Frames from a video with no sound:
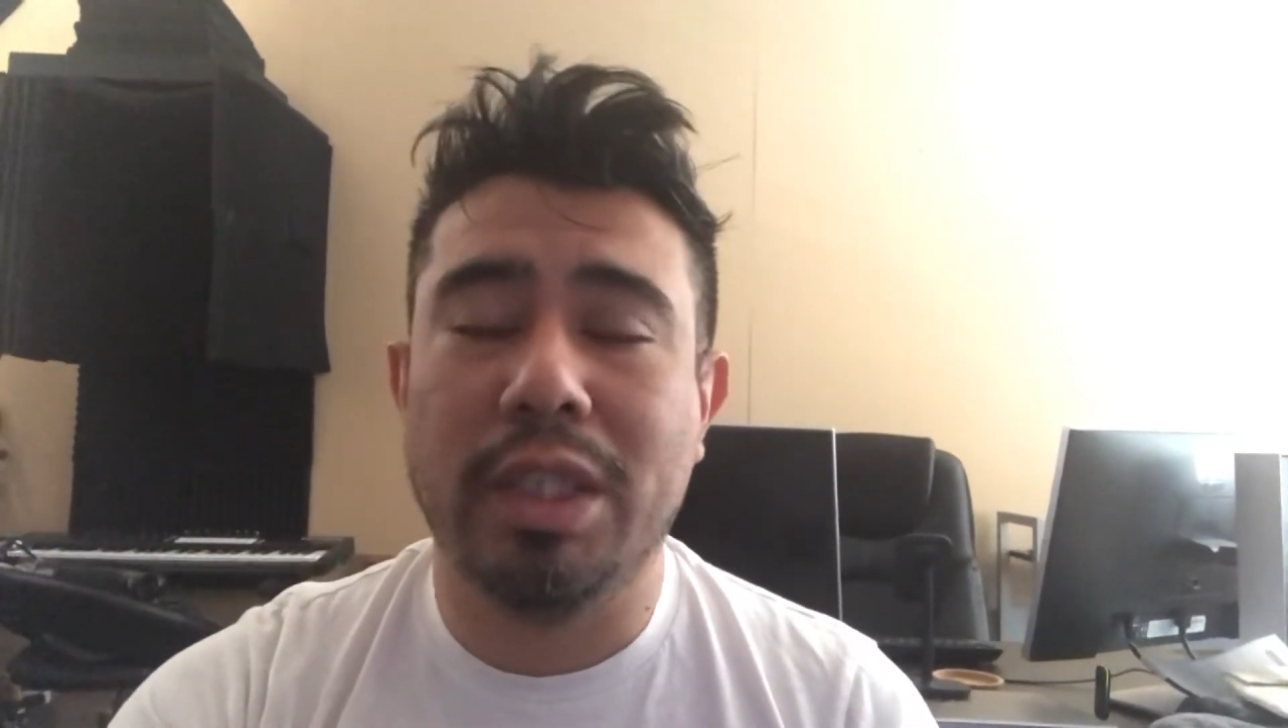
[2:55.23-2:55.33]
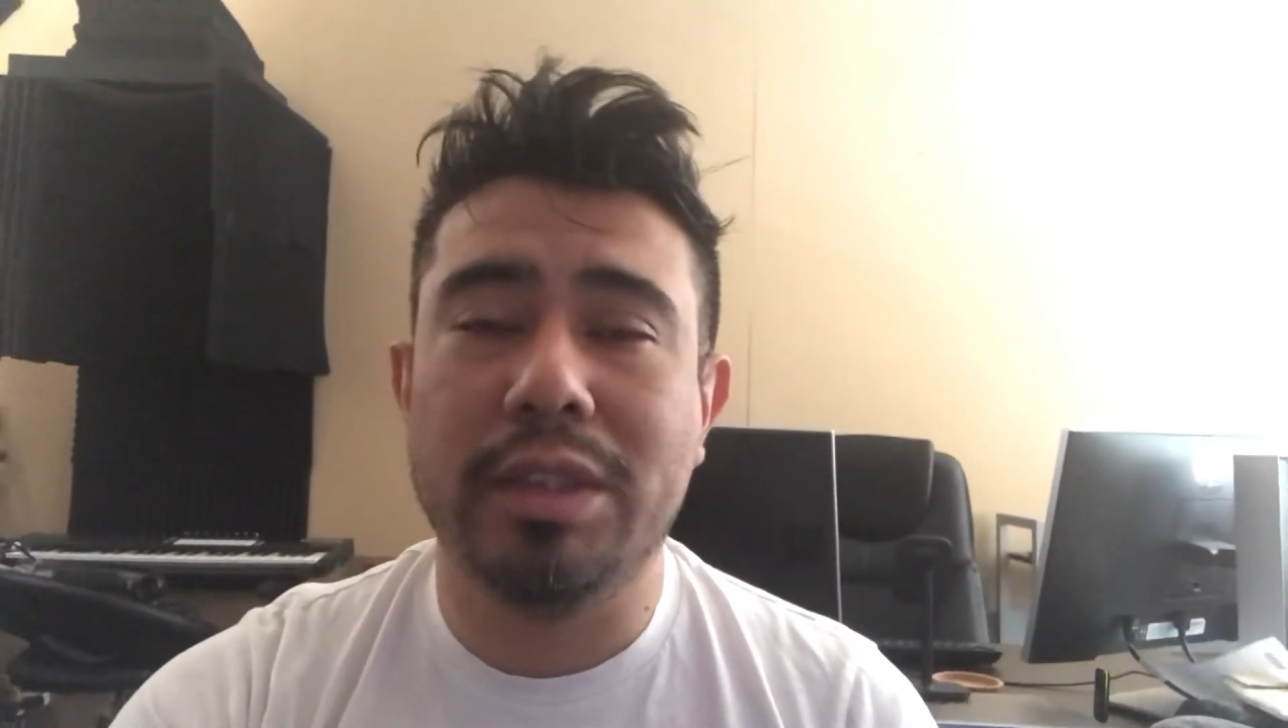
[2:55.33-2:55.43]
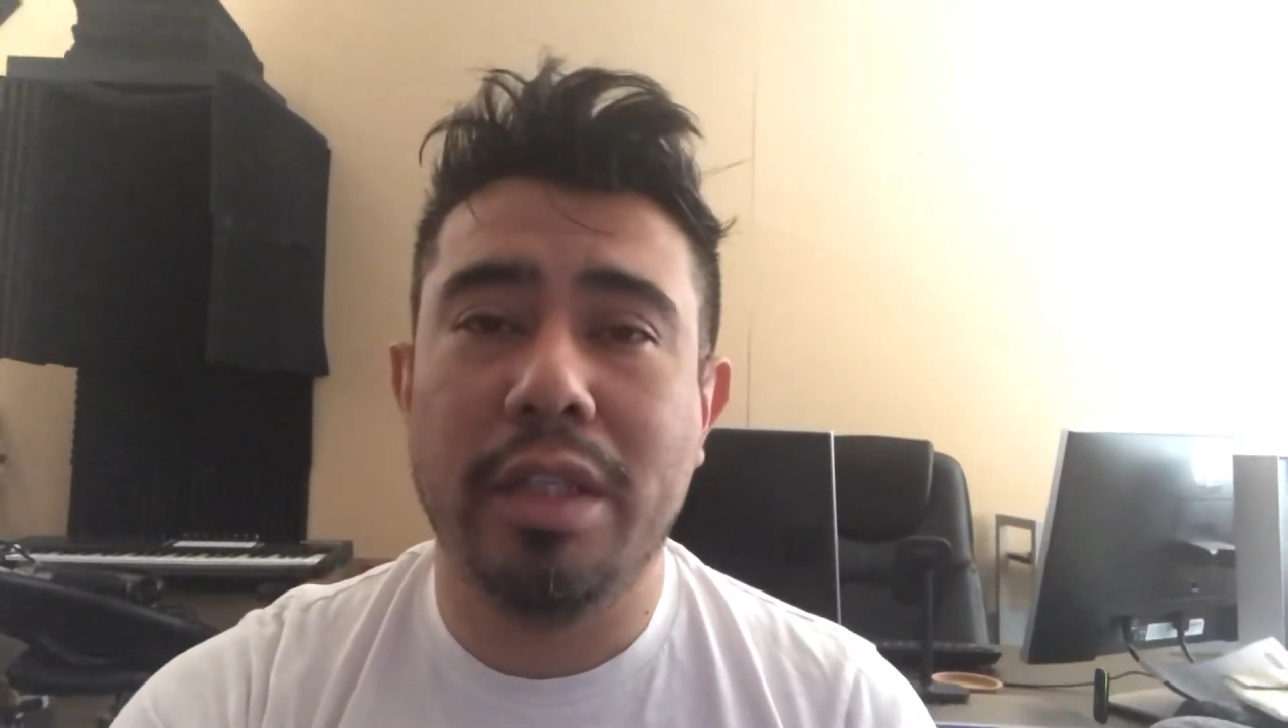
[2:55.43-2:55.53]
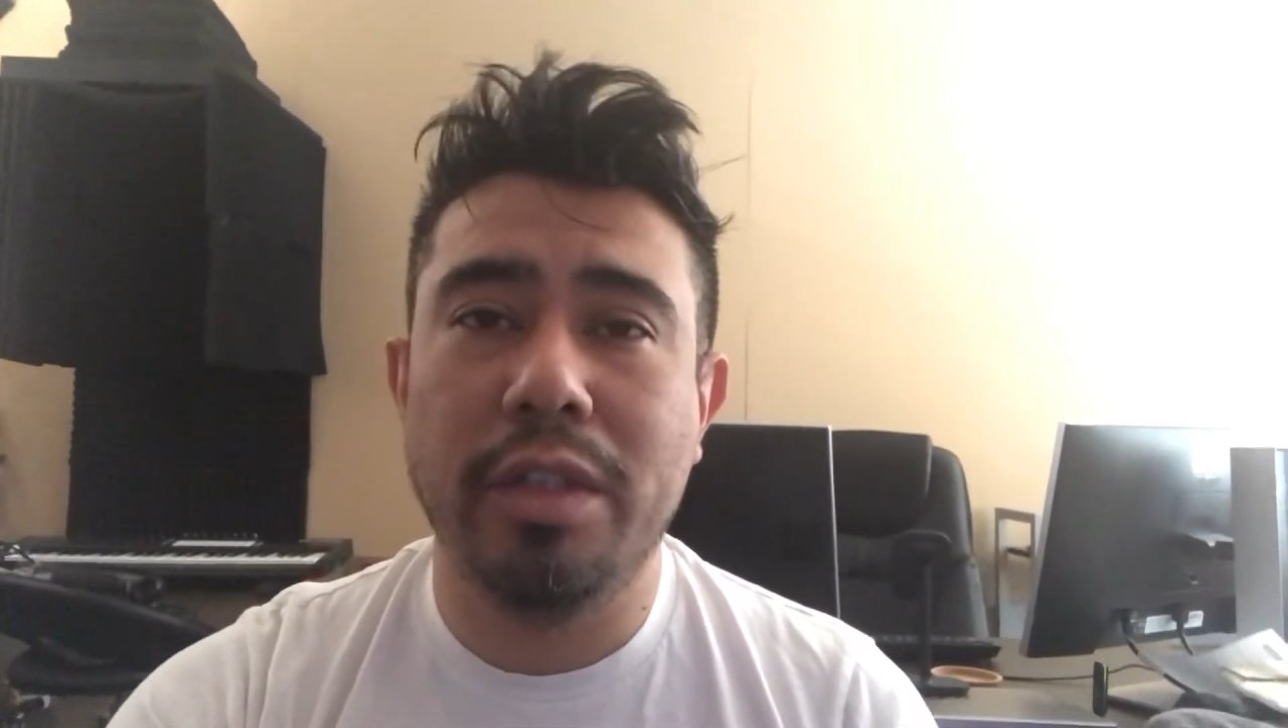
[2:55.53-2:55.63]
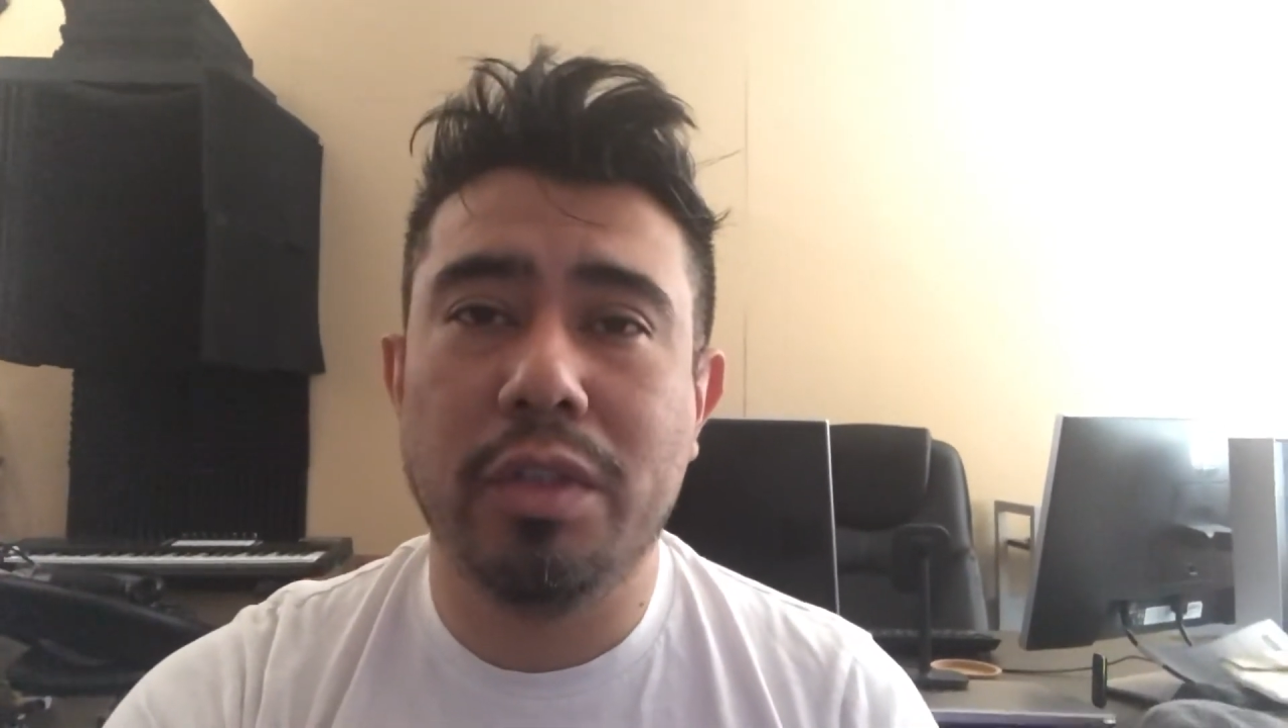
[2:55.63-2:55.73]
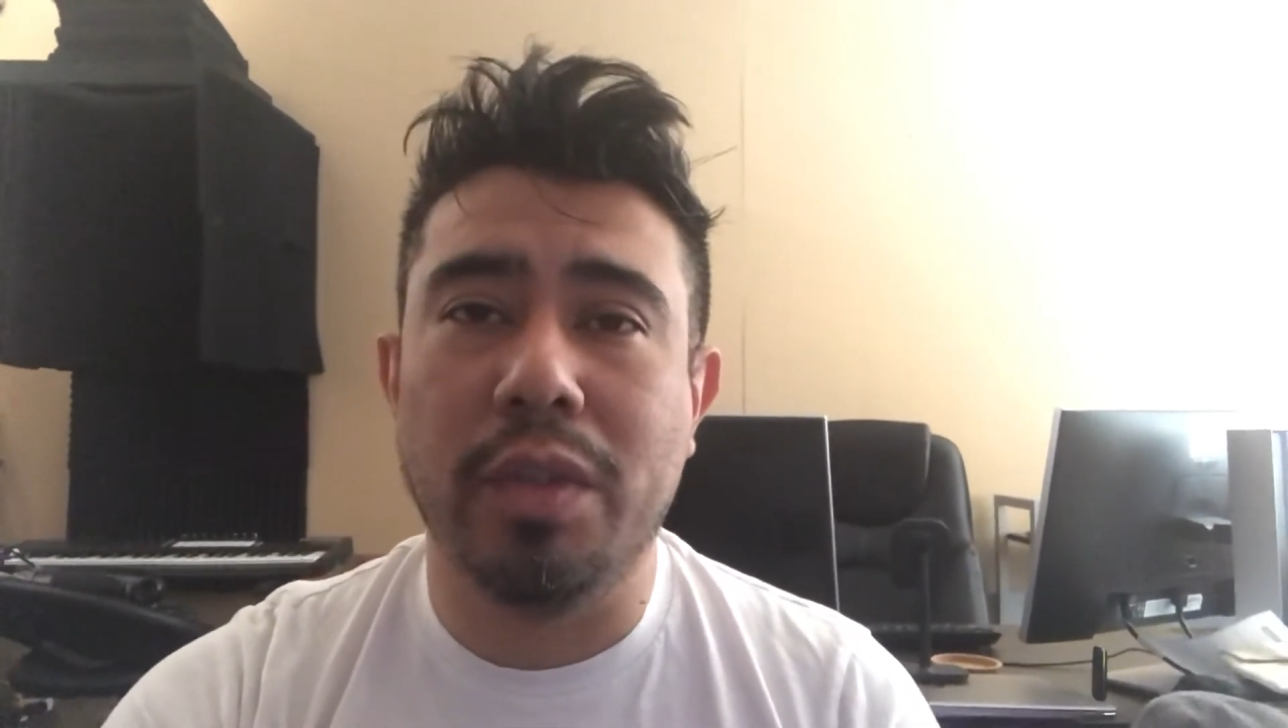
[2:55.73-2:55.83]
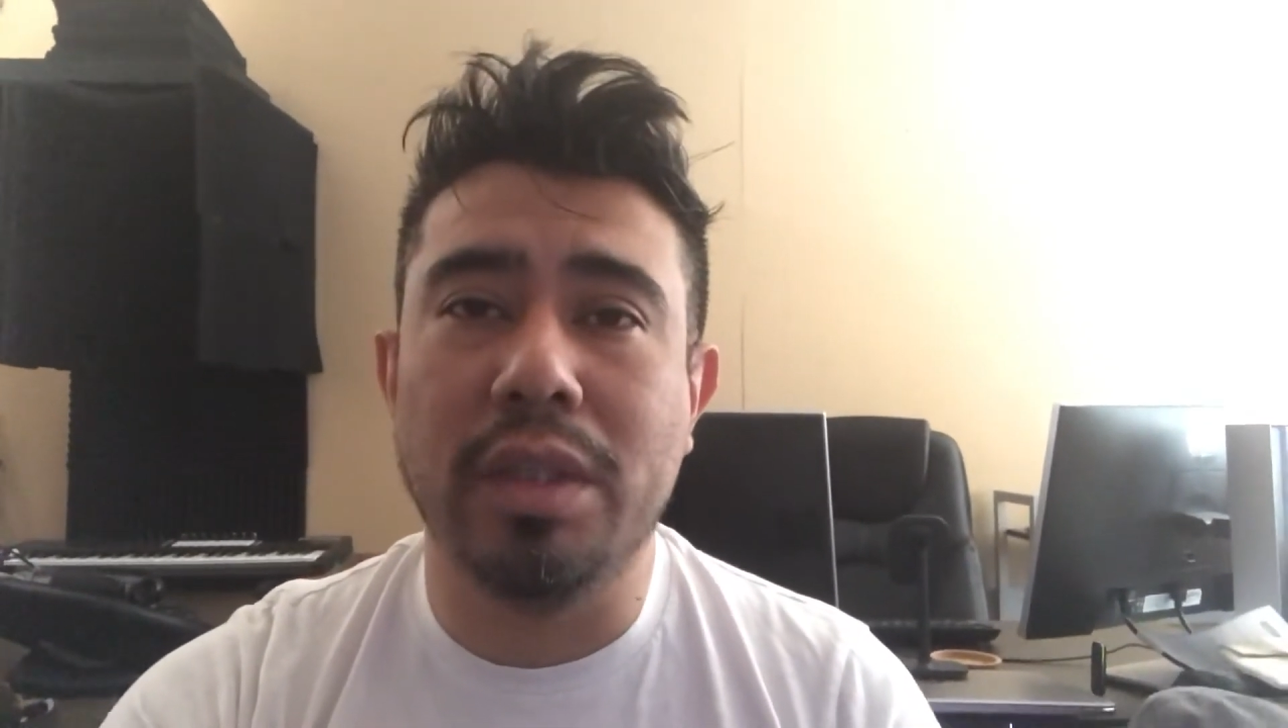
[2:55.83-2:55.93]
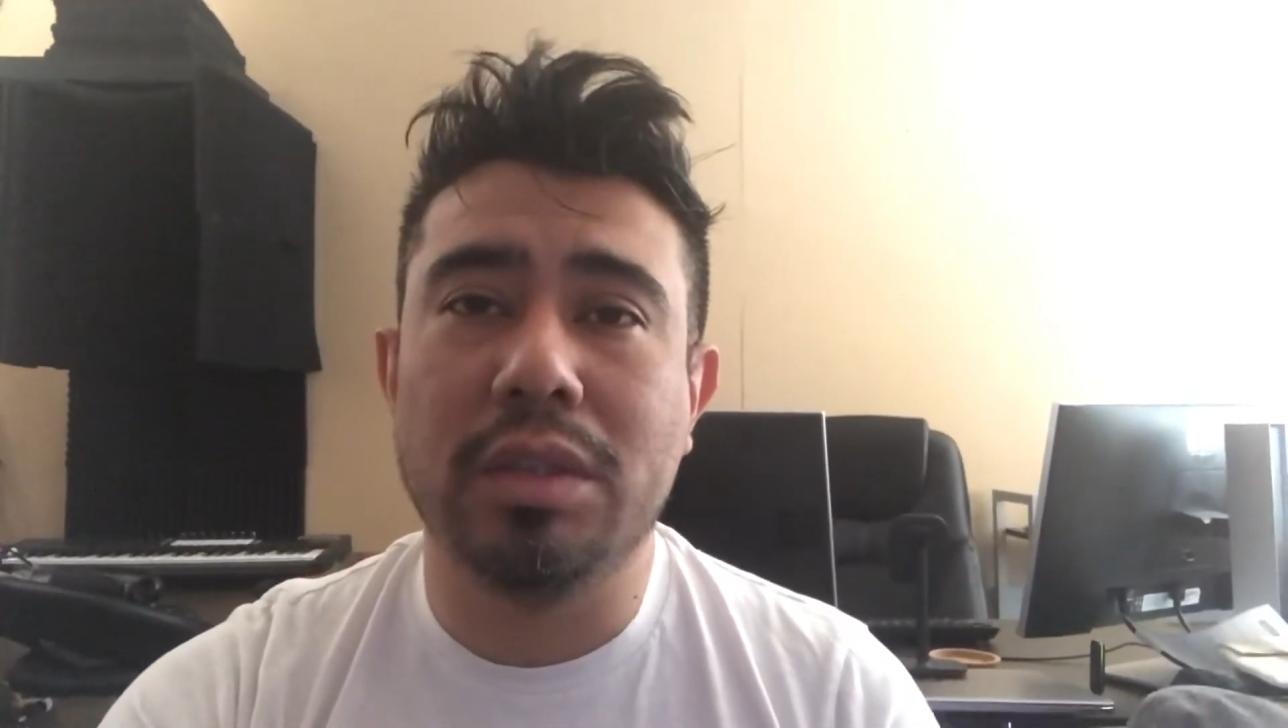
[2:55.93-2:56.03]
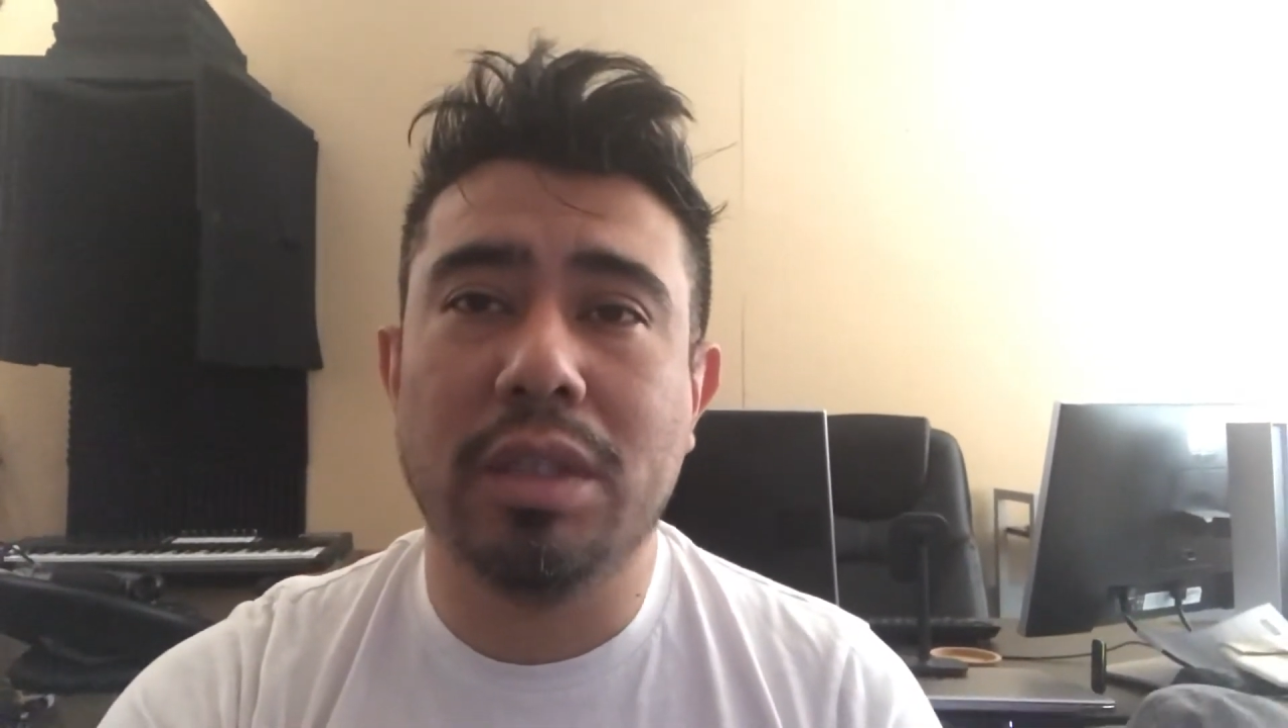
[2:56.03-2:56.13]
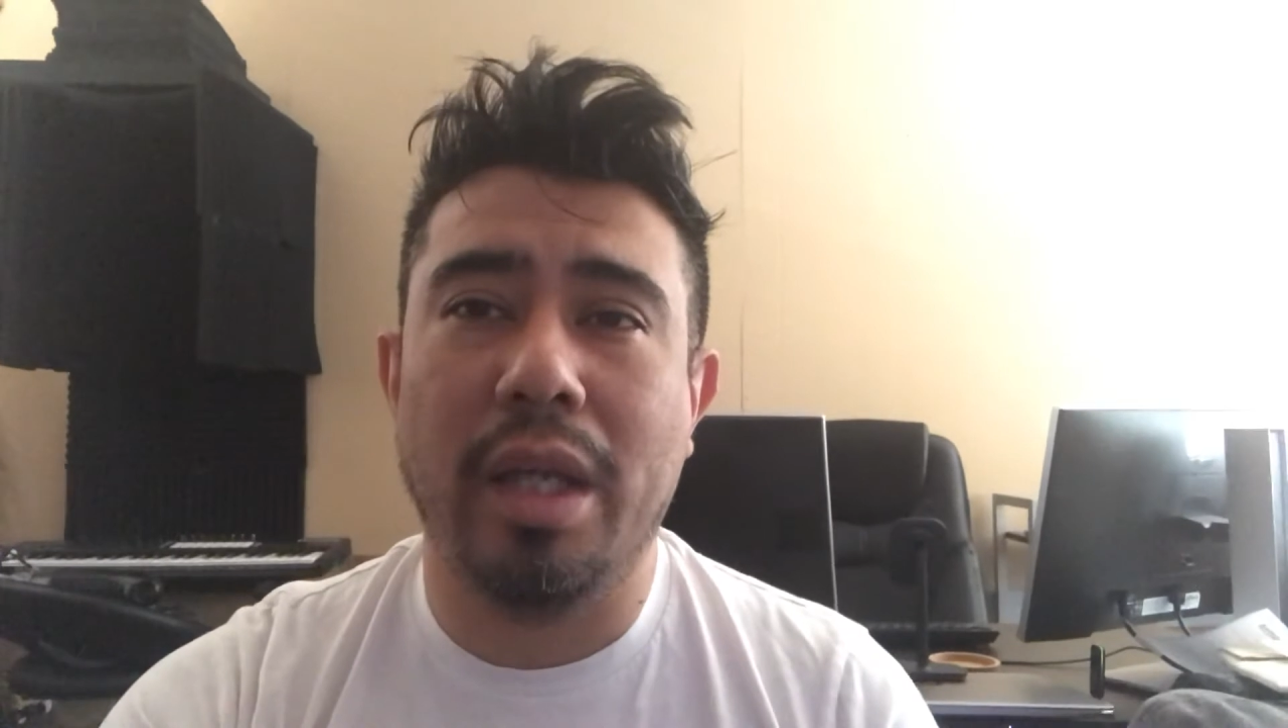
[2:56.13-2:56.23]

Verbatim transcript: has interest,